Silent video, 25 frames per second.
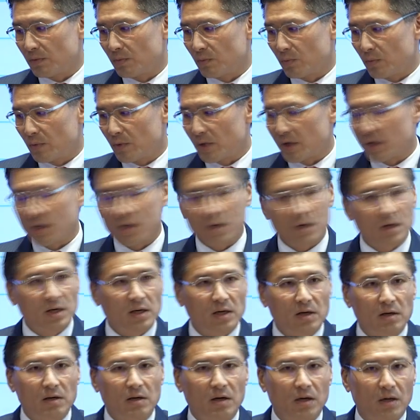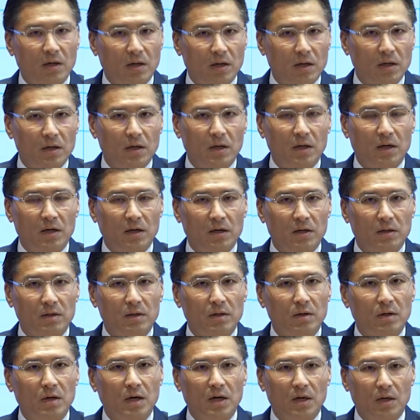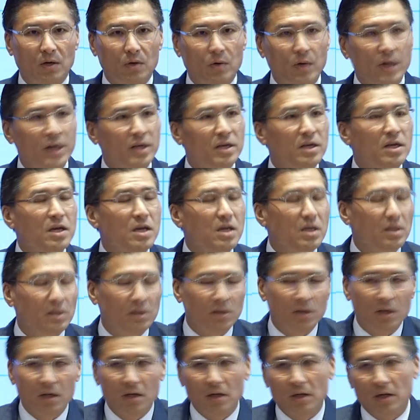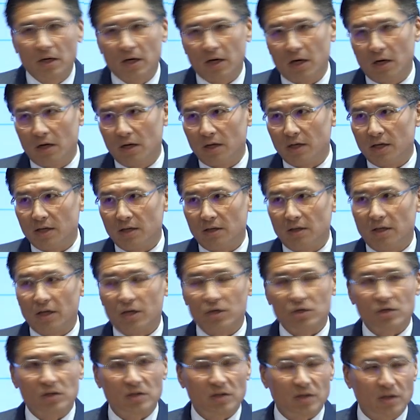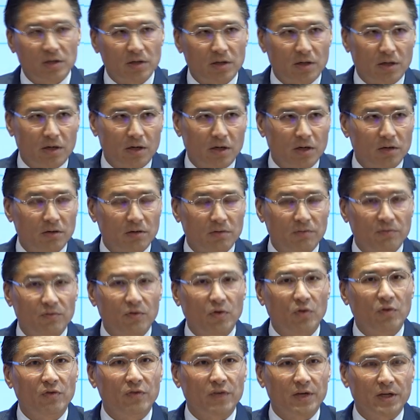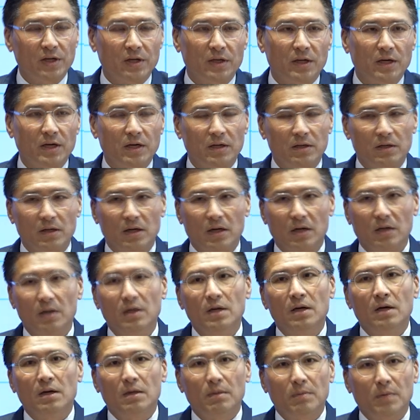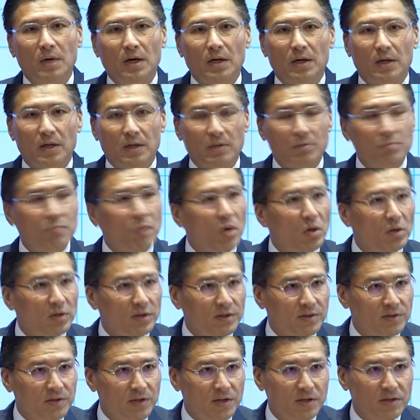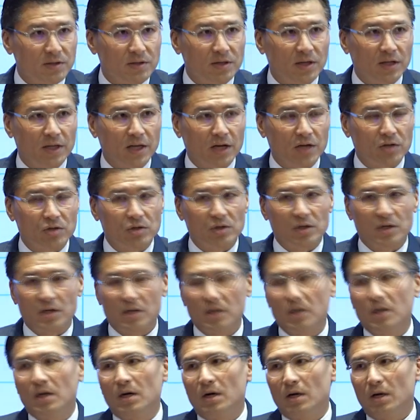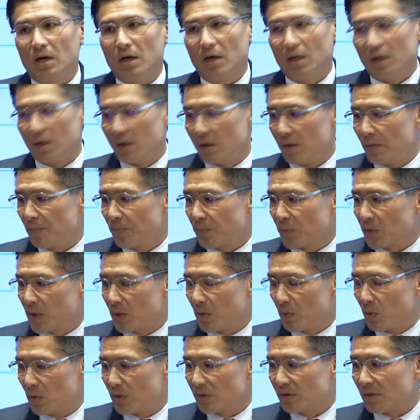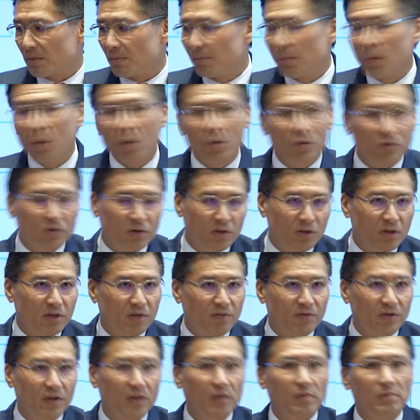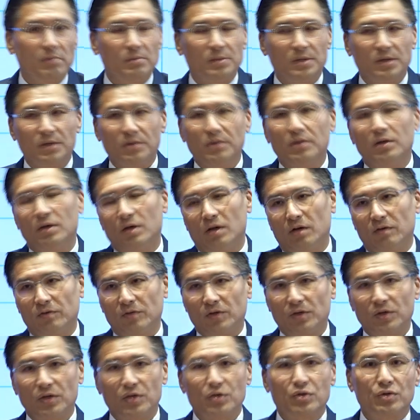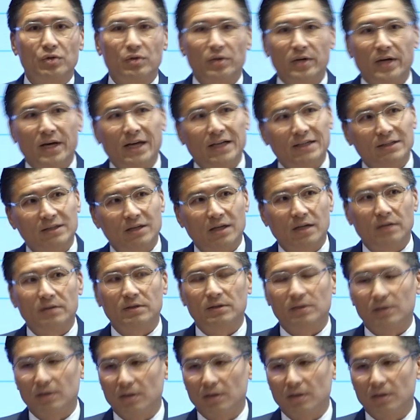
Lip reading: working quite keen in legislating, in involving in policies that actually will support the development of the digital assets